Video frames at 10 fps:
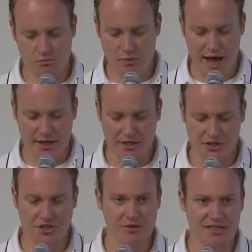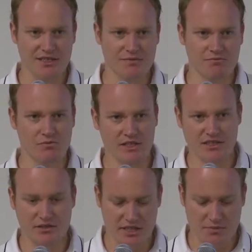package as
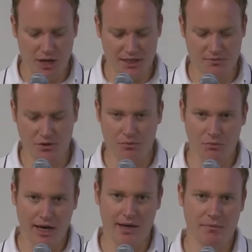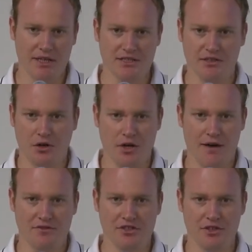easily as possible by basically all you
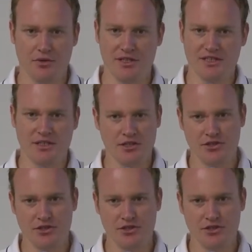have to do is